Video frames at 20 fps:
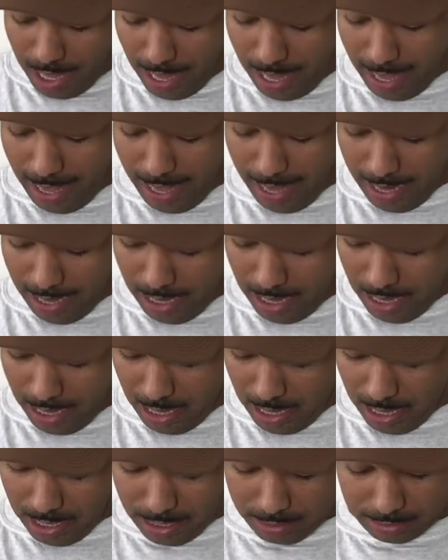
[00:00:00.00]
And
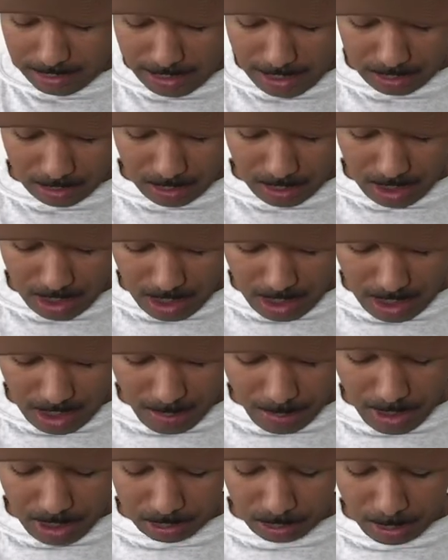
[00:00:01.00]
uh, this is like the, the,
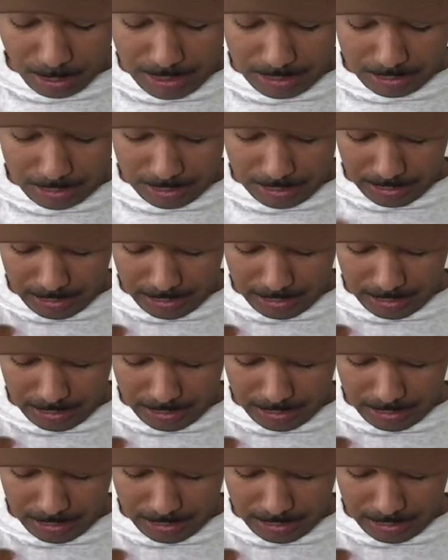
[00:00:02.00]
puzzle pieces.